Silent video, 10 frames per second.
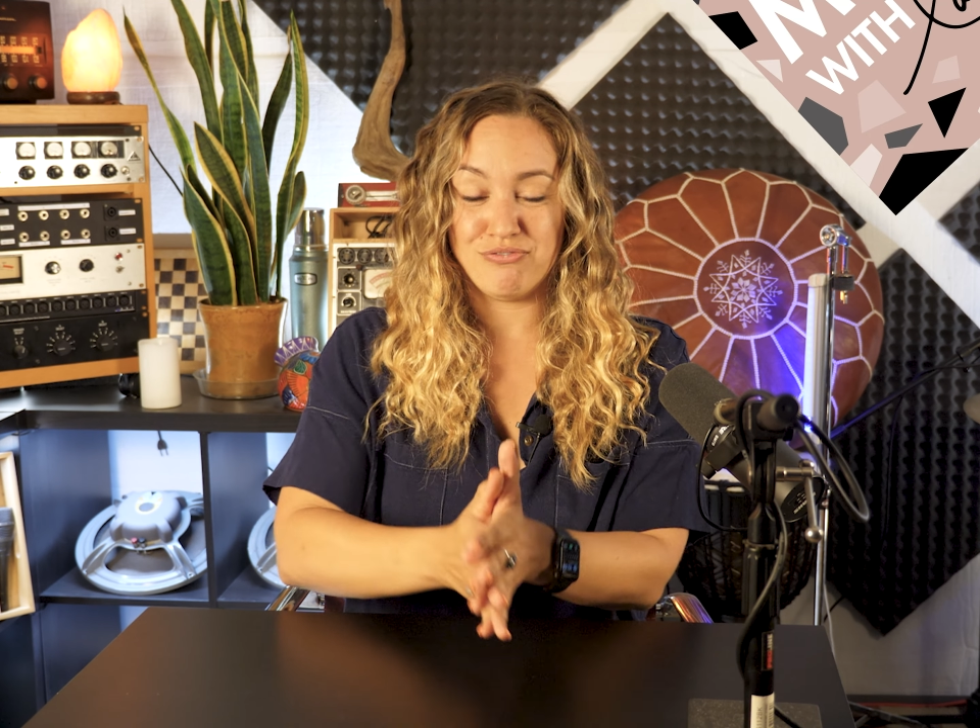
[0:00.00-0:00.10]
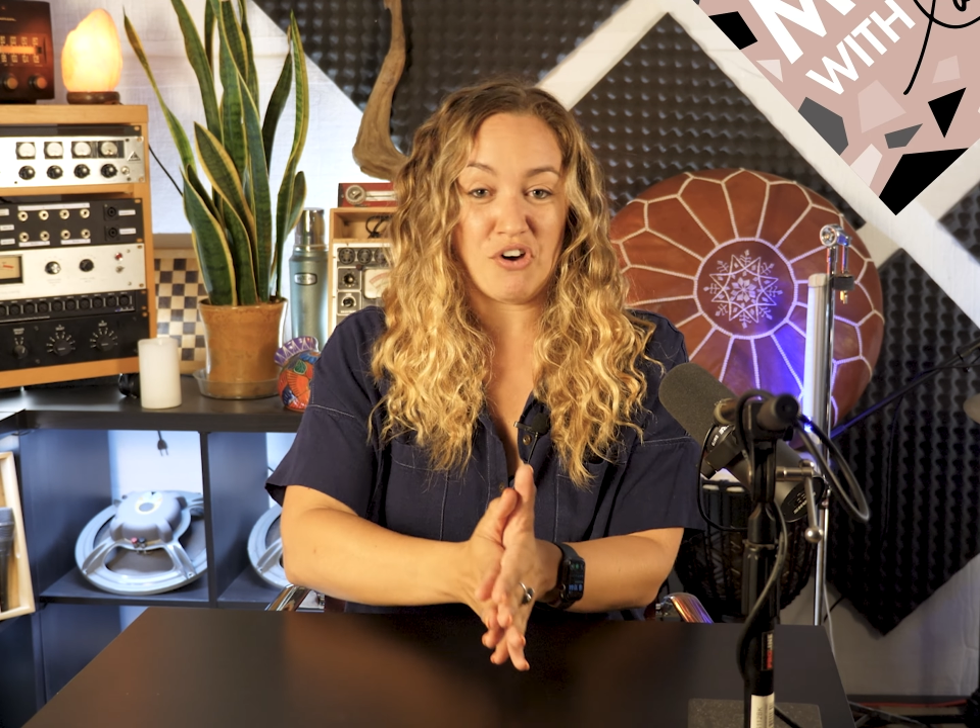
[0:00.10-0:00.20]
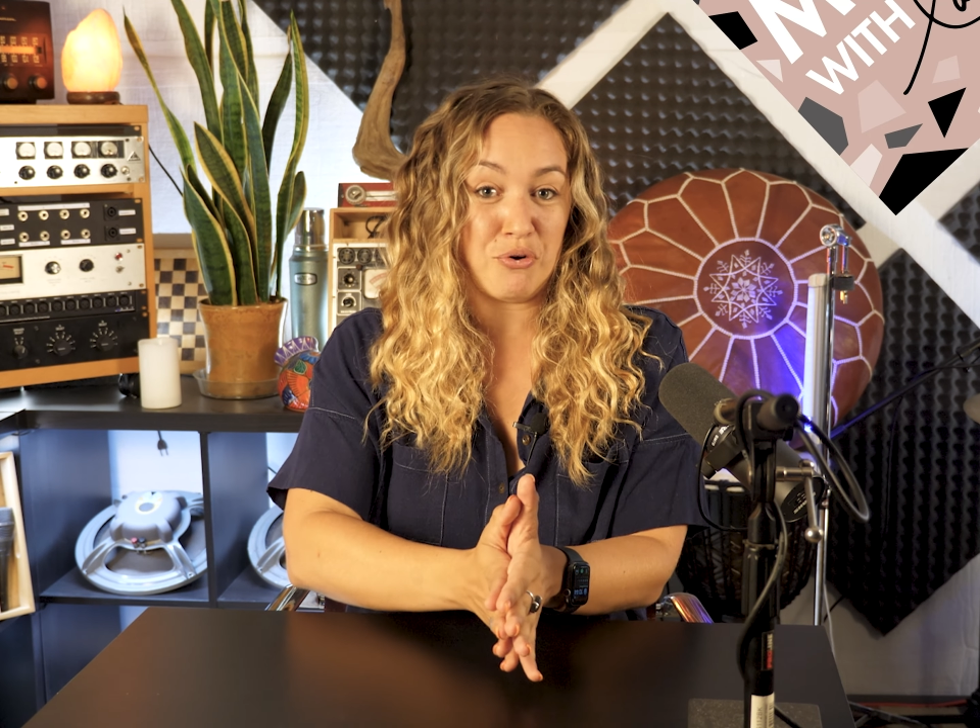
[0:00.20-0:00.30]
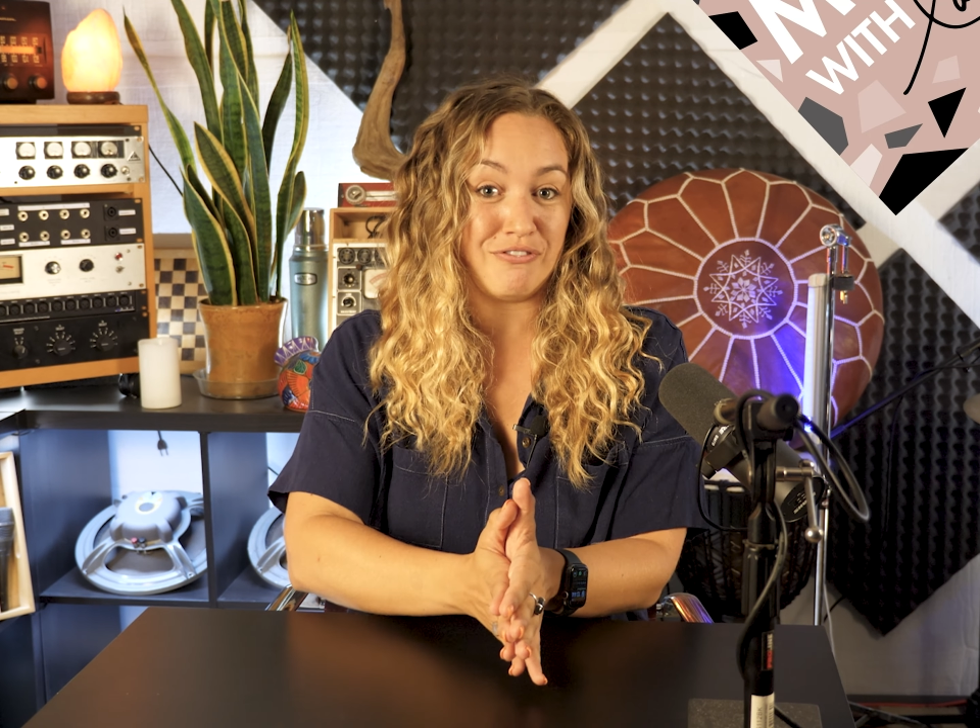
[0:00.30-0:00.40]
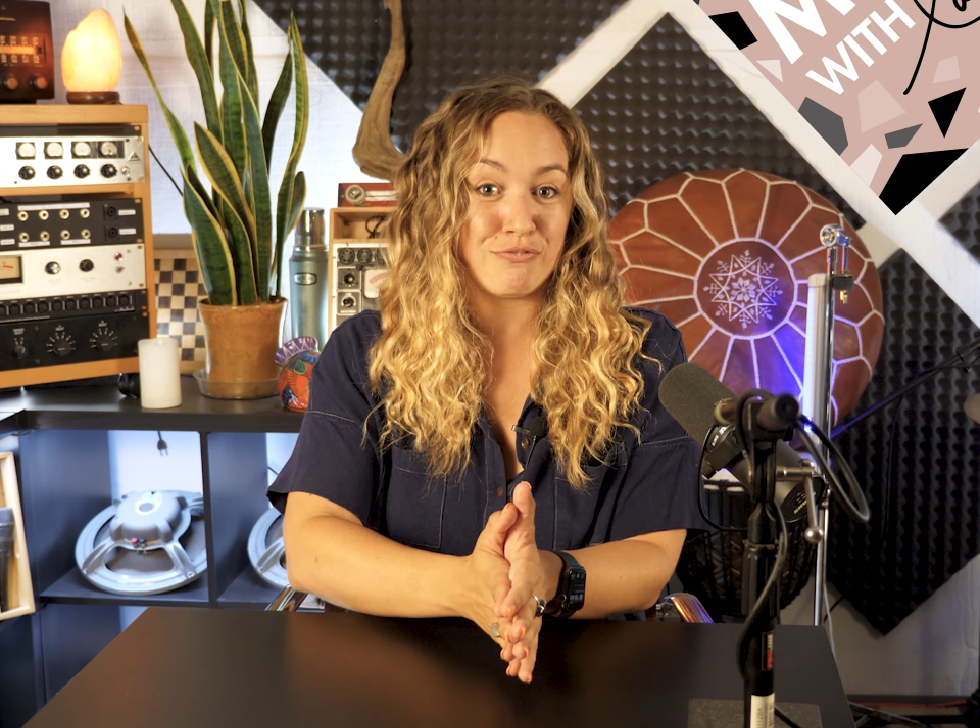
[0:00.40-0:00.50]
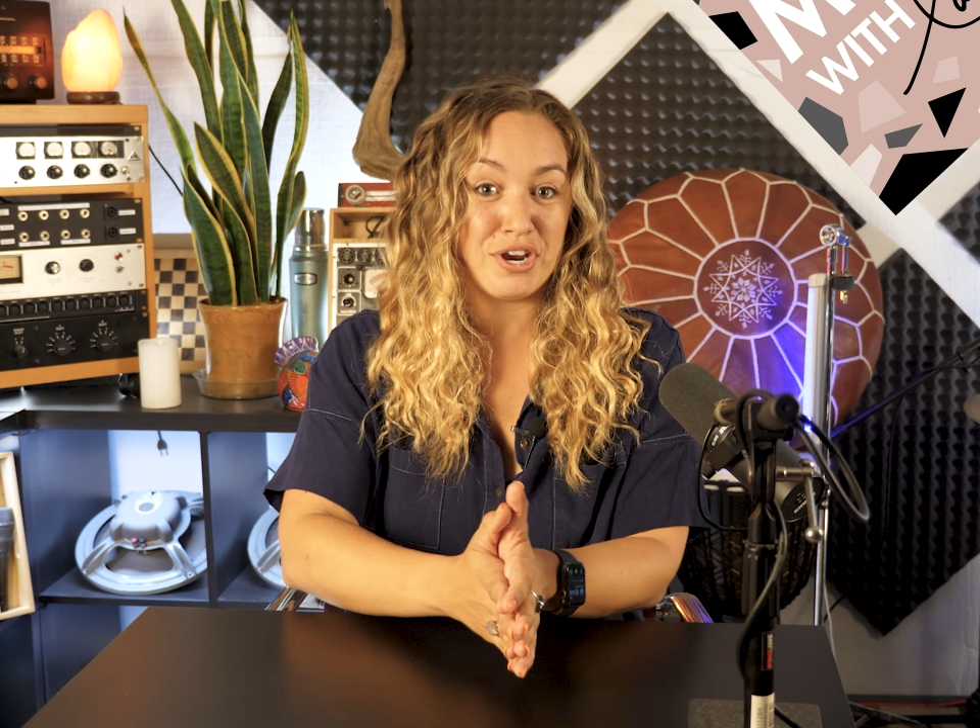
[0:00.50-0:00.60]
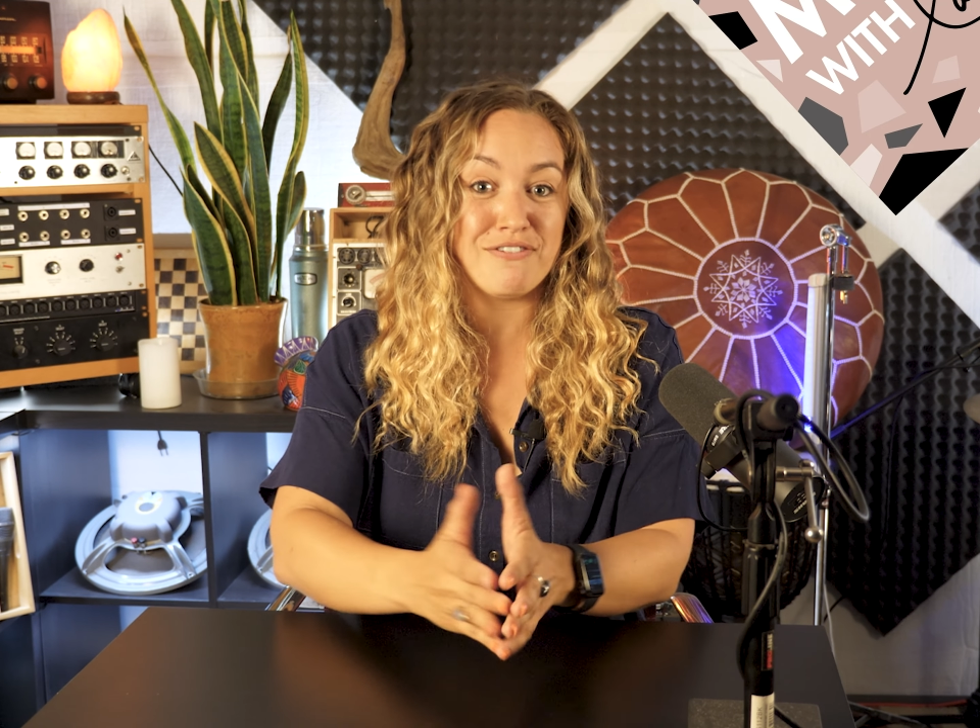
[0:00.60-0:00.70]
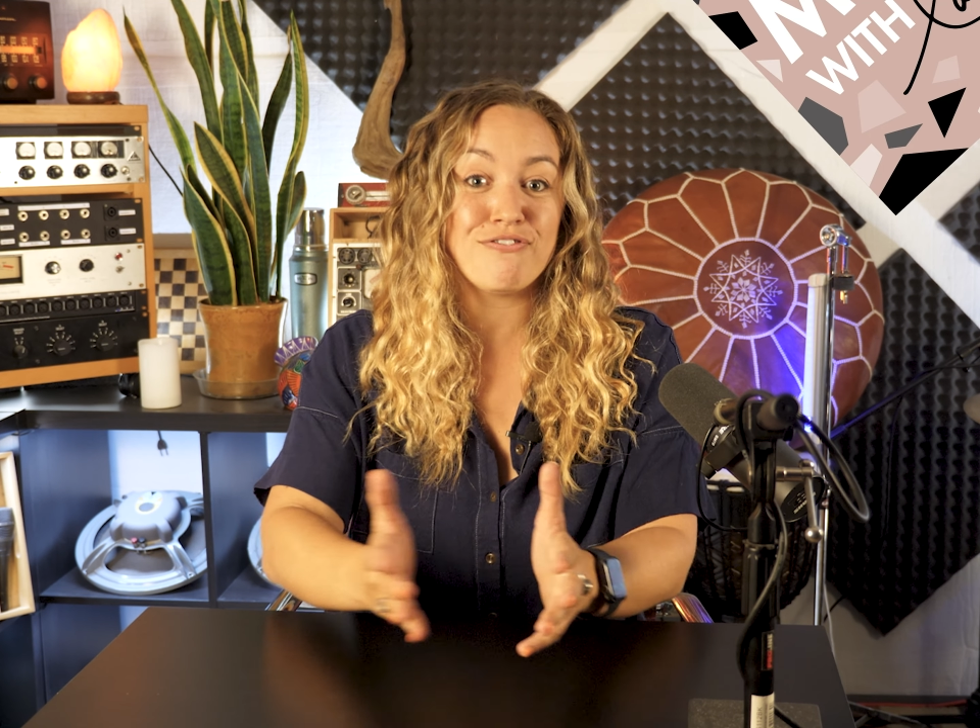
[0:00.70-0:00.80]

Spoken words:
phone-free